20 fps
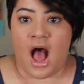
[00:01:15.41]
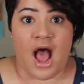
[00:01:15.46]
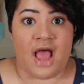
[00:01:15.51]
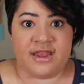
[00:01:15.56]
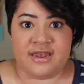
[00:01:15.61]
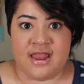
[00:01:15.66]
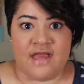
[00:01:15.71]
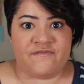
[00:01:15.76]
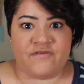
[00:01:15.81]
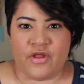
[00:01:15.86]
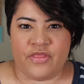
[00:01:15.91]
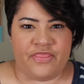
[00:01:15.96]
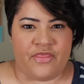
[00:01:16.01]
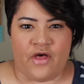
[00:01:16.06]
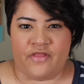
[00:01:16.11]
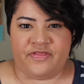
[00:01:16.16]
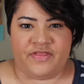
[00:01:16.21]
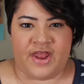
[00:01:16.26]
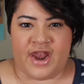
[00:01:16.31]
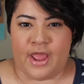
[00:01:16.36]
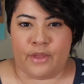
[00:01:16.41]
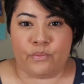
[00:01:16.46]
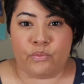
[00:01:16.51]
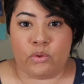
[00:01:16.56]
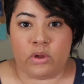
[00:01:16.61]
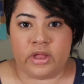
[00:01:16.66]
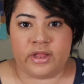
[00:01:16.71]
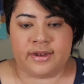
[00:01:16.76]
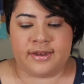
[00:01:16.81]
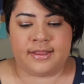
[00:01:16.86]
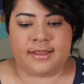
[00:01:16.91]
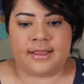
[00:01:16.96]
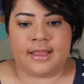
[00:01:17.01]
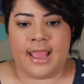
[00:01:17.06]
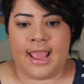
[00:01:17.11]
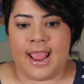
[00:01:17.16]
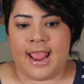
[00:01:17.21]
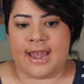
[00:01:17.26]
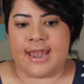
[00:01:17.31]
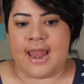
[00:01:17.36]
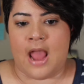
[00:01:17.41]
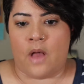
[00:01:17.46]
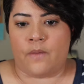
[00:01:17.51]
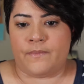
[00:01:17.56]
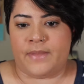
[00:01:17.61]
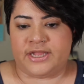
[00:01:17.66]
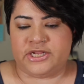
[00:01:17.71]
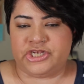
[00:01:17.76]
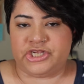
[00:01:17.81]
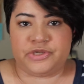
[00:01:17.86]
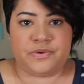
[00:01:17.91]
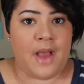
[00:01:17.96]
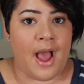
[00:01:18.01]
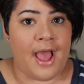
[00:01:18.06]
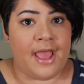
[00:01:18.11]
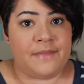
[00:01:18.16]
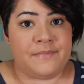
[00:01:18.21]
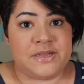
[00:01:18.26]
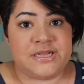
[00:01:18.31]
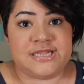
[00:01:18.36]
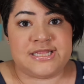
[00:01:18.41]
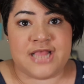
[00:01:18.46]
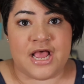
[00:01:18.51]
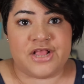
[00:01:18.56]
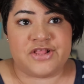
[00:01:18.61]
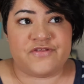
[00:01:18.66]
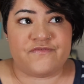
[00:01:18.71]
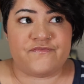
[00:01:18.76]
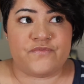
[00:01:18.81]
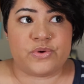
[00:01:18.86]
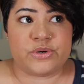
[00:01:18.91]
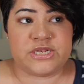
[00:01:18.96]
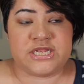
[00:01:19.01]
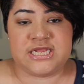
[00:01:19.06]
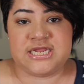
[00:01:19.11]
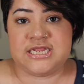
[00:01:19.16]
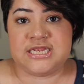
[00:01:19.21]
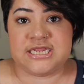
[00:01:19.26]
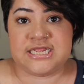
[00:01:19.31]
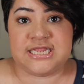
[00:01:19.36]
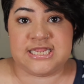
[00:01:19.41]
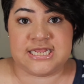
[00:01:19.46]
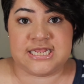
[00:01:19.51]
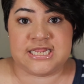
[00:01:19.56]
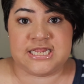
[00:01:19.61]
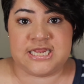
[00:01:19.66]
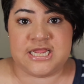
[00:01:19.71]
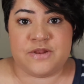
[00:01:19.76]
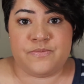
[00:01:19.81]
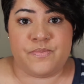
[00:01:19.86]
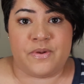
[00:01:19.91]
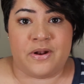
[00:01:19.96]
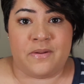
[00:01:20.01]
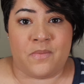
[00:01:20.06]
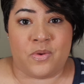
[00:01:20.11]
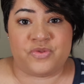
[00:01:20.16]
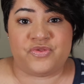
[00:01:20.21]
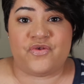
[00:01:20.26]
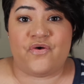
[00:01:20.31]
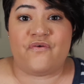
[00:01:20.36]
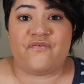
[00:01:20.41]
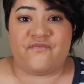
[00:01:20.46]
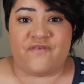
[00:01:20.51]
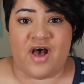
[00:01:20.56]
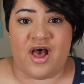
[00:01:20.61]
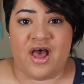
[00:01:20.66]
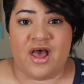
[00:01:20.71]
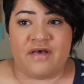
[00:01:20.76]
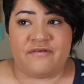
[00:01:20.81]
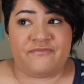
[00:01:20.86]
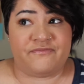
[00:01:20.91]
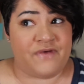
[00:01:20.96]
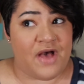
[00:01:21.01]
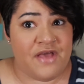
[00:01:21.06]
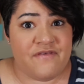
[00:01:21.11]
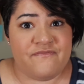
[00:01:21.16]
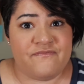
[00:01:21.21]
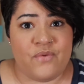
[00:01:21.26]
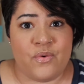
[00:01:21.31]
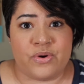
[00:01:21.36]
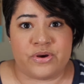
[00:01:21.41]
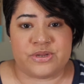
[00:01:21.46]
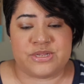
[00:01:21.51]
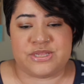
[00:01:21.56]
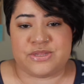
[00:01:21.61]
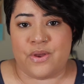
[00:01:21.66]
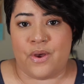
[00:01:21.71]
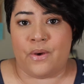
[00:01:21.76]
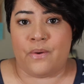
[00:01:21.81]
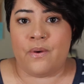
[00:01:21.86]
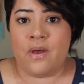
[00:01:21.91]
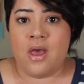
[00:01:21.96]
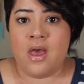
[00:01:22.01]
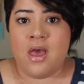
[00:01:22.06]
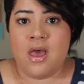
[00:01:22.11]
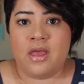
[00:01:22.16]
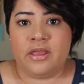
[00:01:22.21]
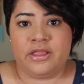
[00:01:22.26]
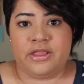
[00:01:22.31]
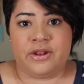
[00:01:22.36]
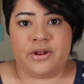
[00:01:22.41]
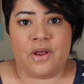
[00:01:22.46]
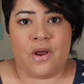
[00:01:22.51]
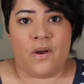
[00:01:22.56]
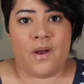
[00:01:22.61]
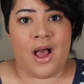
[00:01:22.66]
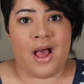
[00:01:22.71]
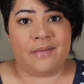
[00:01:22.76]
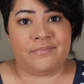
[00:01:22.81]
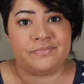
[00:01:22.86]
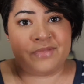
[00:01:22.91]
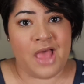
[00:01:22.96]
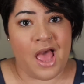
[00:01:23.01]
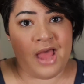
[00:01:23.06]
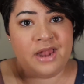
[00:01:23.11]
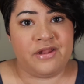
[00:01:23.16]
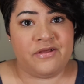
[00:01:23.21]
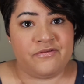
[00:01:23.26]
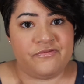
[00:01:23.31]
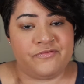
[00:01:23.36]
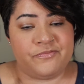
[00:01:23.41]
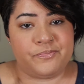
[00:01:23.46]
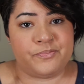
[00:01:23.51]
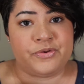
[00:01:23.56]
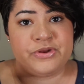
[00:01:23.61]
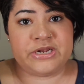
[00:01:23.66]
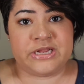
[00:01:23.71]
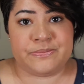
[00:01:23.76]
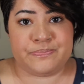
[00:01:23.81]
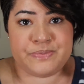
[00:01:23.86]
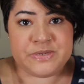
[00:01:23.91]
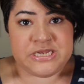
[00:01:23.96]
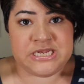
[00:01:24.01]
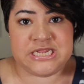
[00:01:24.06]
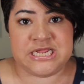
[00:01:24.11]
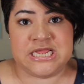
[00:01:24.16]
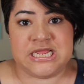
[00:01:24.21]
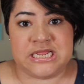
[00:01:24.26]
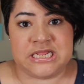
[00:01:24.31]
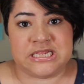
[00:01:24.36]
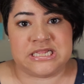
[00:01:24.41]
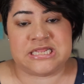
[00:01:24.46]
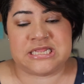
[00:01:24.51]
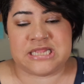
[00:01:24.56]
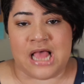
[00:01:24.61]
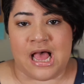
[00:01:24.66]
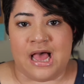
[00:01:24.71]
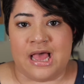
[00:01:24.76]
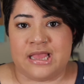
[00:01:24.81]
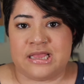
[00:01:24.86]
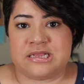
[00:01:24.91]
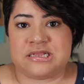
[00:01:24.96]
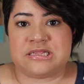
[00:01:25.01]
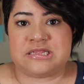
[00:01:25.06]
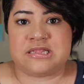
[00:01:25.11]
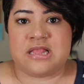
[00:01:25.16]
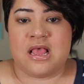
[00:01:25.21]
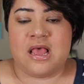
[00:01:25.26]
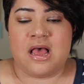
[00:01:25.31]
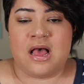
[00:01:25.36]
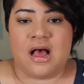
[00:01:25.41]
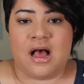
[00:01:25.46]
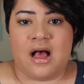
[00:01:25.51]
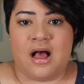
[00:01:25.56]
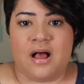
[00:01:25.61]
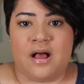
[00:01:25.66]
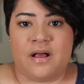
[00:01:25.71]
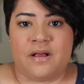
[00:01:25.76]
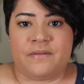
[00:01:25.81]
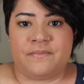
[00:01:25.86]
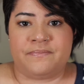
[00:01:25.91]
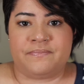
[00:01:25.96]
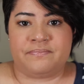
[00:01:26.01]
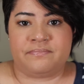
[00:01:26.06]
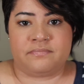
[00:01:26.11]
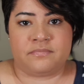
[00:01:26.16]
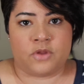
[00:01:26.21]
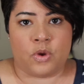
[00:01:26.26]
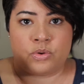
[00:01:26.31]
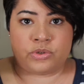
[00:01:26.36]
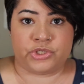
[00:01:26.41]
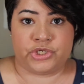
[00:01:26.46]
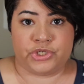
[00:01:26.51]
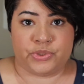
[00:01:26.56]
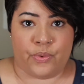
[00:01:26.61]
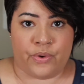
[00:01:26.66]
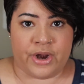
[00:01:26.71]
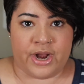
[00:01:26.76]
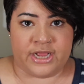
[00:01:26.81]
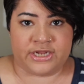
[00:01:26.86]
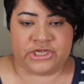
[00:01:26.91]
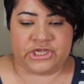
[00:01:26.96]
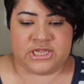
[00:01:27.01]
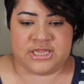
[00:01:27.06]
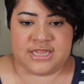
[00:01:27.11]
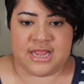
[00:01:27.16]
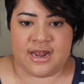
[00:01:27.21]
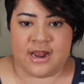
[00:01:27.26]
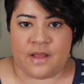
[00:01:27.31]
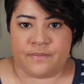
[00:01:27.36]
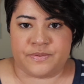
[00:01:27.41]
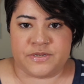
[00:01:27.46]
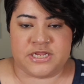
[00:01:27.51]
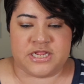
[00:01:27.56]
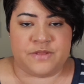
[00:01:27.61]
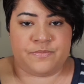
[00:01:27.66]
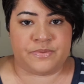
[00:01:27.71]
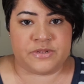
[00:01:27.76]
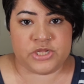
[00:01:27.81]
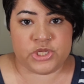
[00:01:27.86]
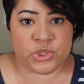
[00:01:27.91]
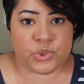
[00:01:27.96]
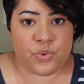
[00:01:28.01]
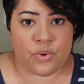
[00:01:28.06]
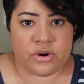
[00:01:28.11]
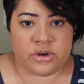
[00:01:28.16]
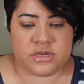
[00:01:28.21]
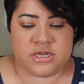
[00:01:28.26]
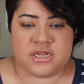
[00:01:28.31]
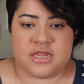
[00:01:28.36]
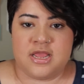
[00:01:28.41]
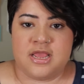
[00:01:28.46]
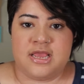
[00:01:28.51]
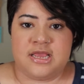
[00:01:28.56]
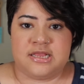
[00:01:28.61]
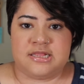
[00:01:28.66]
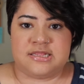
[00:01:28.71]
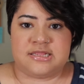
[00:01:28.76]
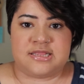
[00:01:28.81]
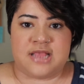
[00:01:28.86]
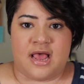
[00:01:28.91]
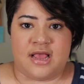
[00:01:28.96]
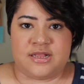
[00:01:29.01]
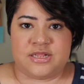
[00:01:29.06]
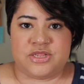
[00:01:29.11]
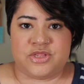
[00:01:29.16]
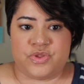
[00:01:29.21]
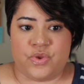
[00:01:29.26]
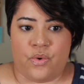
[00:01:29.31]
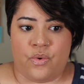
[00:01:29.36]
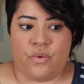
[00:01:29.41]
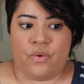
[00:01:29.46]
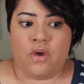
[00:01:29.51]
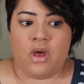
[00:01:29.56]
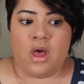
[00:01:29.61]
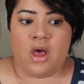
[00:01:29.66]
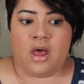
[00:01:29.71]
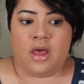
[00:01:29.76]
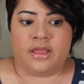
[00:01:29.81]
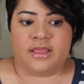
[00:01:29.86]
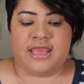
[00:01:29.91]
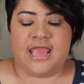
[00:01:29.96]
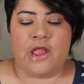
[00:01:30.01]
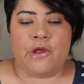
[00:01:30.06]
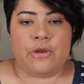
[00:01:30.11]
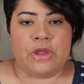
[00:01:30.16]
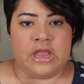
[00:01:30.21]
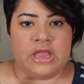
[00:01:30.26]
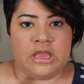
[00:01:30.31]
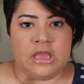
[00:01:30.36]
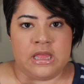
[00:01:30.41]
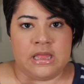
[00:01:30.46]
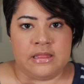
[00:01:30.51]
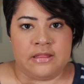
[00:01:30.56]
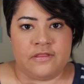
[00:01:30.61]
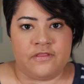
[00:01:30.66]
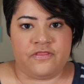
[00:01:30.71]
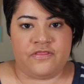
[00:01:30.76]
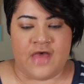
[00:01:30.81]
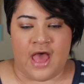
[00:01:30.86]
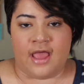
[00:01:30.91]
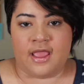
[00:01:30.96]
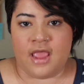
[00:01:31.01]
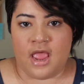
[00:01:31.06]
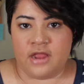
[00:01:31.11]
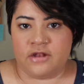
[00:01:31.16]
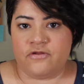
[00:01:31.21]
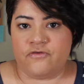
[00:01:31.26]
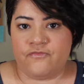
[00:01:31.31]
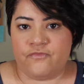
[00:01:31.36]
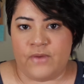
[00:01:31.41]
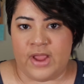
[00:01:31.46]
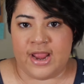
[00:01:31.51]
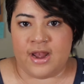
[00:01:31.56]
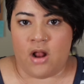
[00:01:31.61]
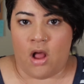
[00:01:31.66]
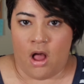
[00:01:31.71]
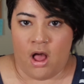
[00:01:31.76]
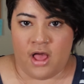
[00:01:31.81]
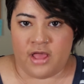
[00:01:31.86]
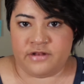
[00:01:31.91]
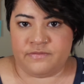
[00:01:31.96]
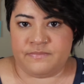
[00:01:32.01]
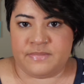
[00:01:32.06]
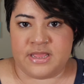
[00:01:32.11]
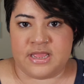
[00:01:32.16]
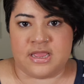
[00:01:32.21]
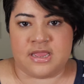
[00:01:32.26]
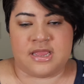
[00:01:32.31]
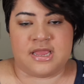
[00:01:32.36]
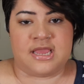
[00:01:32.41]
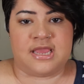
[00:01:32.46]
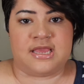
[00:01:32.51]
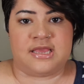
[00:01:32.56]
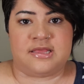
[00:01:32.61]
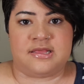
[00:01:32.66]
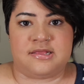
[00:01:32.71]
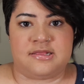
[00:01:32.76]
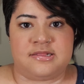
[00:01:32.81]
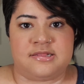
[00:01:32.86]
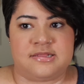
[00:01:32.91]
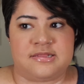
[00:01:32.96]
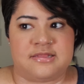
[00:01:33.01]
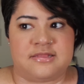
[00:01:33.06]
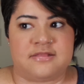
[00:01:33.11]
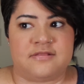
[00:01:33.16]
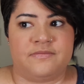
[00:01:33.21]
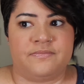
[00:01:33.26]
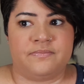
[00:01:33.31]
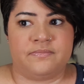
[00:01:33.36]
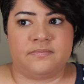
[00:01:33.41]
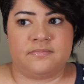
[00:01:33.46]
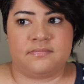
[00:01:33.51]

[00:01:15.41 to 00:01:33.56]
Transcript: I never thought that I would. And now, mind you, I'm a size 14 to 16, but I'm also a 5'4", so, you know, I'm kind of pretty petite in size, or short, I should say, not petite, but short in size. So carrying that kind of weight on me is